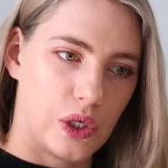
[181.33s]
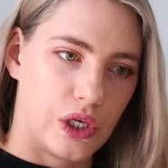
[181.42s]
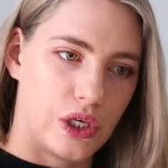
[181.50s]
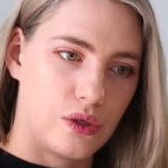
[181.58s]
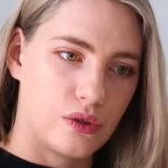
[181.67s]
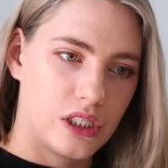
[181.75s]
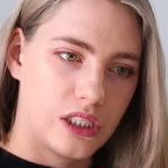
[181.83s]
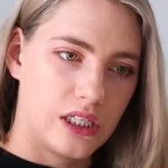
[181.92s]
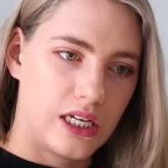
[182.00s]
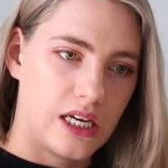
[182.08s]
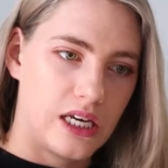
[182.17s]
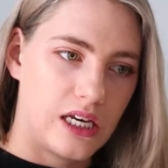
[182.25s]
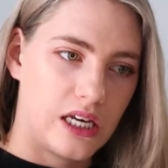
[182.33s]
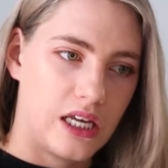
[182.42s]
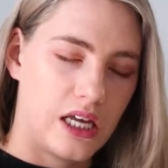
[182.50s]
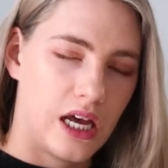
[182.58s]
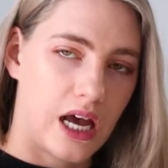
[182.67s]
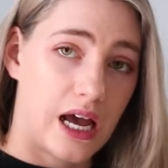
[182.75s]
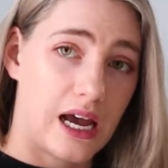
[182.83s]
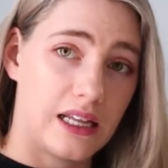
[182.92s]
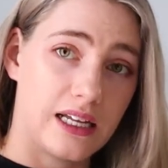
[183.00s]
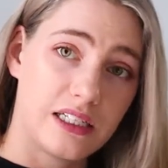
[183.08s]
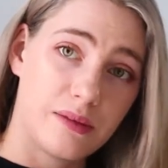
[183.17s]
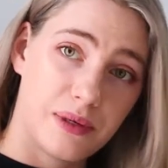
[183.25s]
Usually I
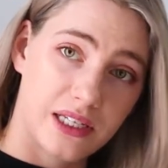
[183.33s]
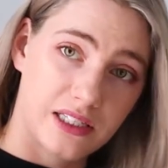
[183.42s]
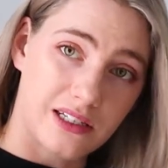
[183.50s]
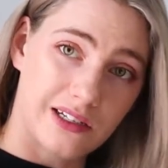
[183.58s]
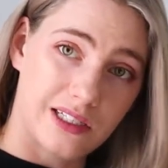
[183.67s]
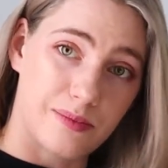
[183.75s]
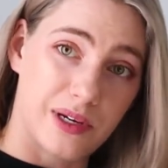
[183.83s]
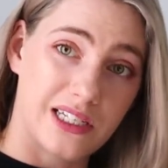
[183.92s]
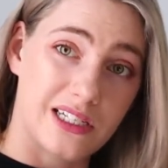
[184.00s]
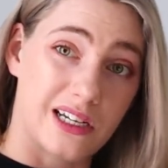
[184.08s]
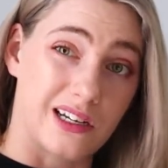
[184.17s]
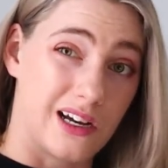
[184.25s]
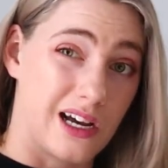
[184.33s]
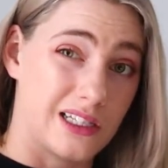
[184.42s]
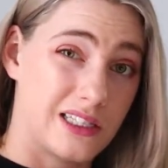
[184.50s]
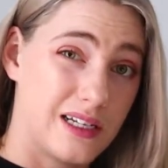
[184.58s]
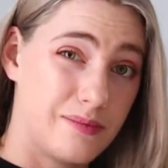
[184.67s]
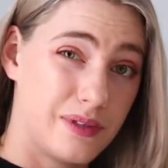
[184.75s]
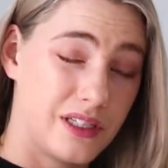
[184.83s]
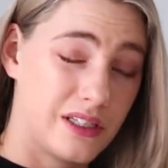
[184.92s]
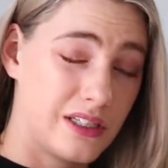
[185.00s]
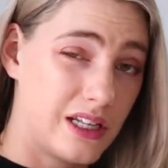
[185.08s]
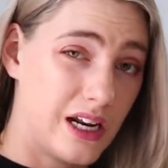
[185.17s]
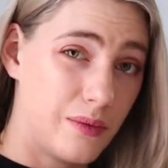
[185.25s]
like to pick songs based on concepts
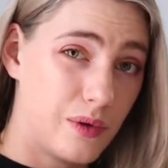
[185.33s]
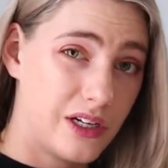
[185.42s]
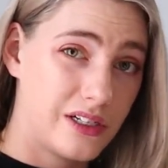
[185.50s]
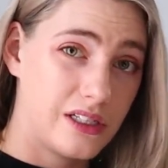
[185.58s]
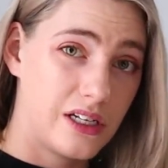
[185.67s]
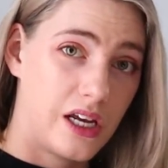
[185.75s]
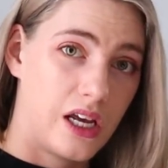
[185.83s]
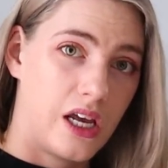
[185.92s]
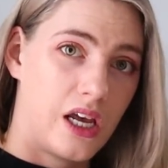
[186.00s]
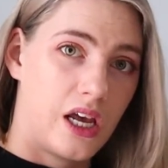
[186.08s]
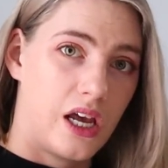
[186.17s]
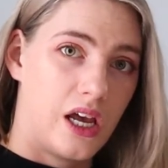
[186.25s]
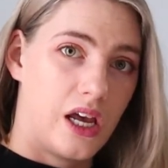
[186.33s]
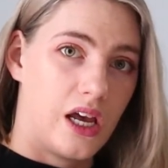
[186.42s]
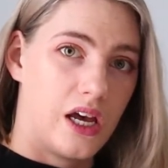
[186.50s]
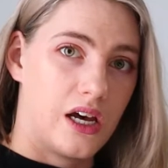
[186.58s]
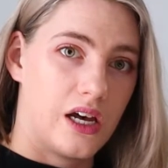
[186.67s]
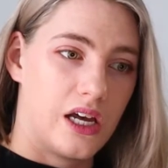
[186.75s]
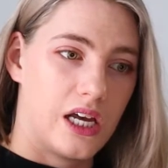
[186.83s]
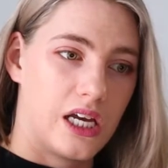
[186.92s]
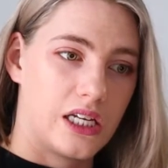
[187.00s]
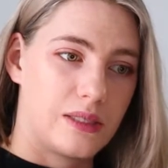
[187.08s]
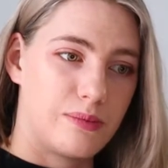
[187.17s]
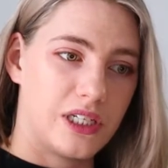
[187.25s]
that I want.
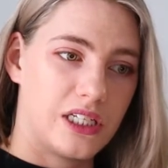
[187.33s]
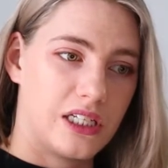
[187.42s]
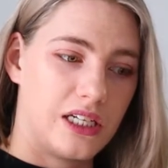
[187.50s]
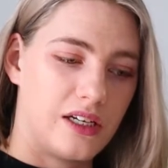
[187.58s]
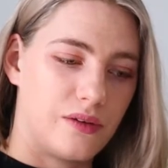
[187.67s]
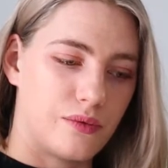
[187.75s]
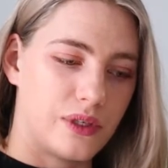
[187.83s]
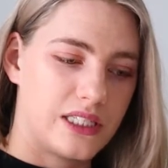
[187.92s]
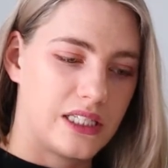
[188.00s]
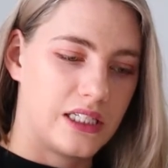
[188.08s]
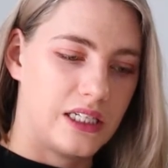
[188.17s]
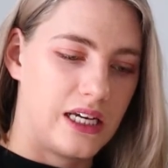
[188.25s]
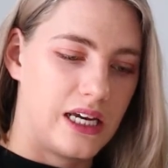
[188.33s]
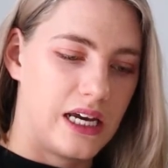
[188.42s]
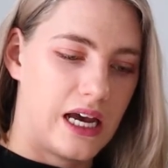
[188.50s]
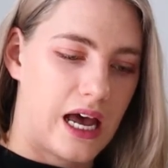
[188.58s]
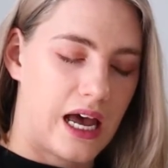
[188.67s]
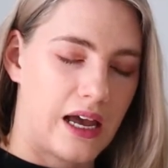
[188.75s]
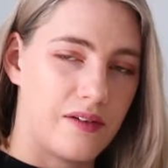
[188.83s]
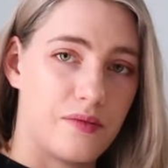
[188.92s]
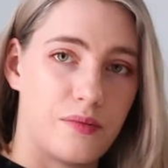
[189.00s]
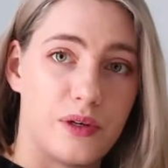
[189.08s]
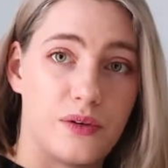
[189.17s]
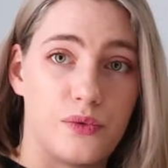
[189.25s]
Especially recently,
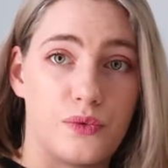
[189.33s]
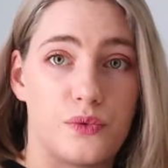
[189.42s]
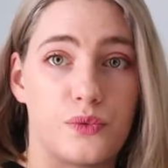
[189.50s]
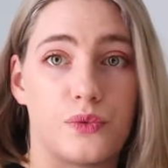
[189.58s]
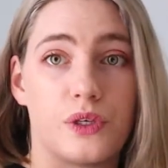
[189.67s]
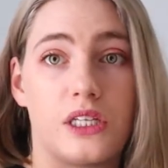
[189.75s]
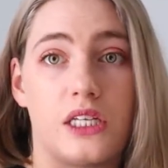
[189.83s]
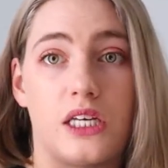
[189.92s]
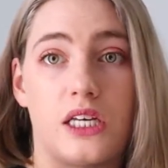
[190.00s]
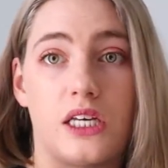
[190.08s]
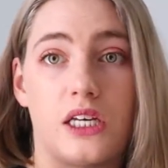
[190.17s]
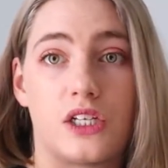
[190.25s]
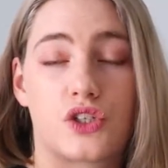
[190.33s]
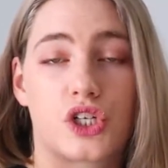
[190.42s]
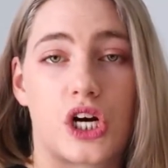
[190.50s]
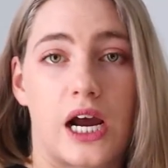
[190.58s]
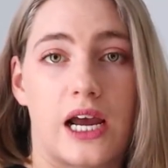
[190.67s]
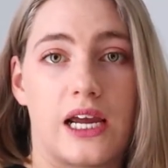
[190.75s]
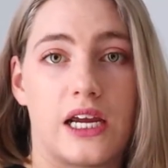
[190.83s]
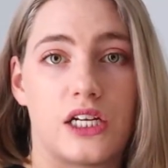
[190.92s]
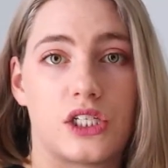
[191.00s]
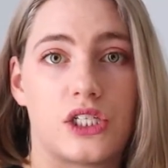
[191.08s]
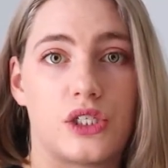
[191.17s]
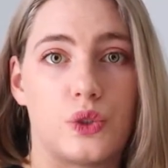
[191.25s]
I've been really
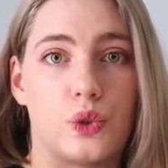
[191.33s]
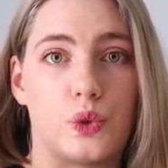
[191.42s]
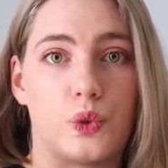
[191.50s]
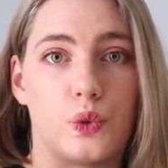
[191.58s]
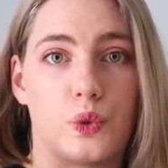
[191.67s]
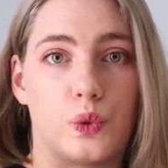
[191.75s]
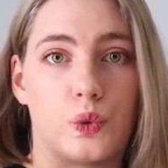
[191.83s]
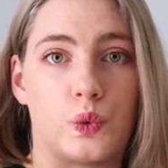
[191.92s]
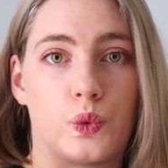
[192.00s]
trying to